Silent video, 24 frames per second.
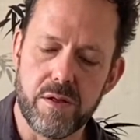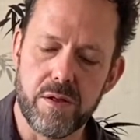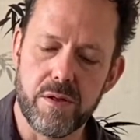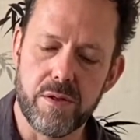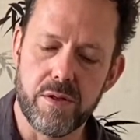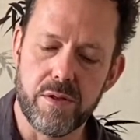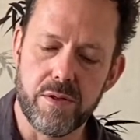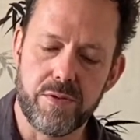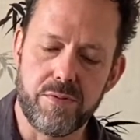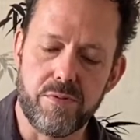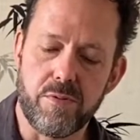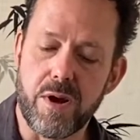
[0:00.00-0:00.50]

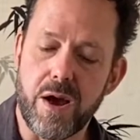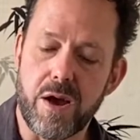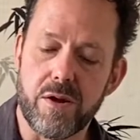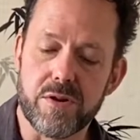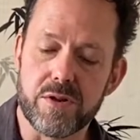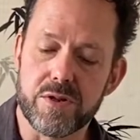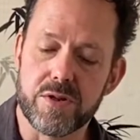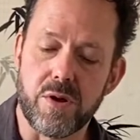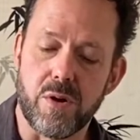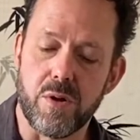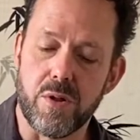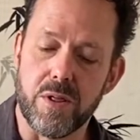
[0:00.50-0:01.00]
throughout
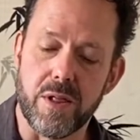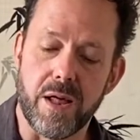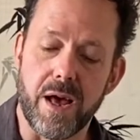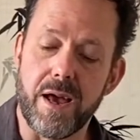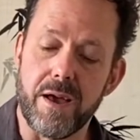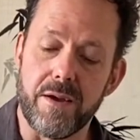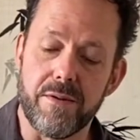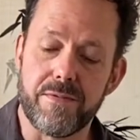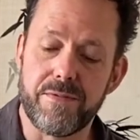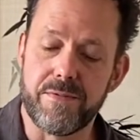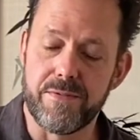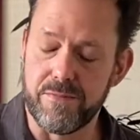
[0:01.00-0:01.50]
his whole
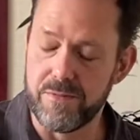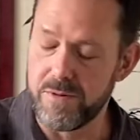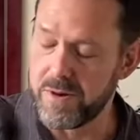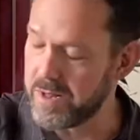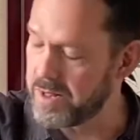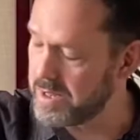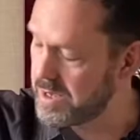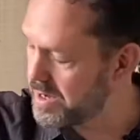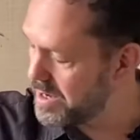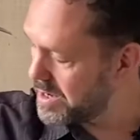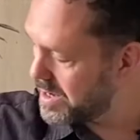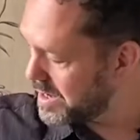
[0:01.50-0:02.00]
life,
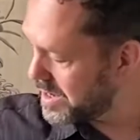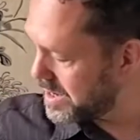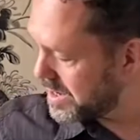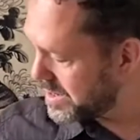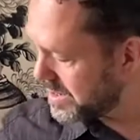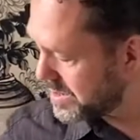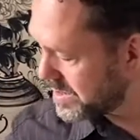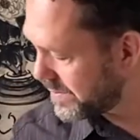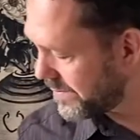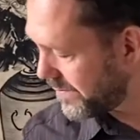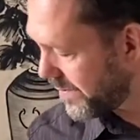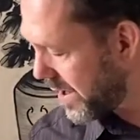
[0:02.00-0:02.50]
really.
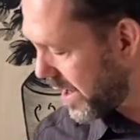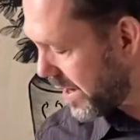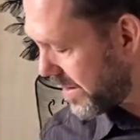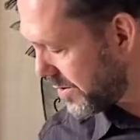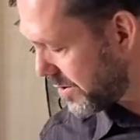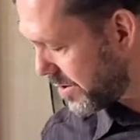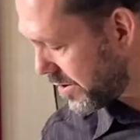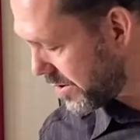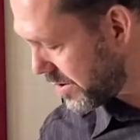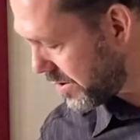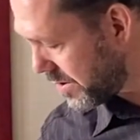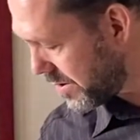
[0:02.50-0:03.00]
His
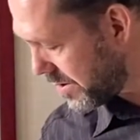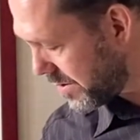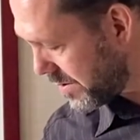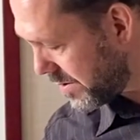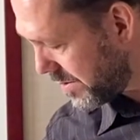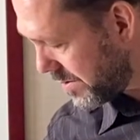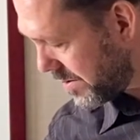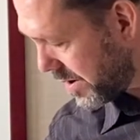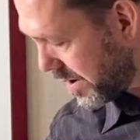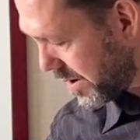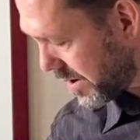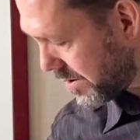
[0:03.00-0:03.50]
father
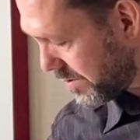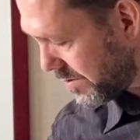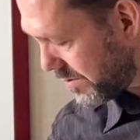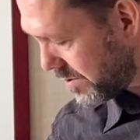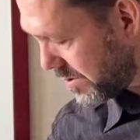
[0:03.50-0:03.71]
grew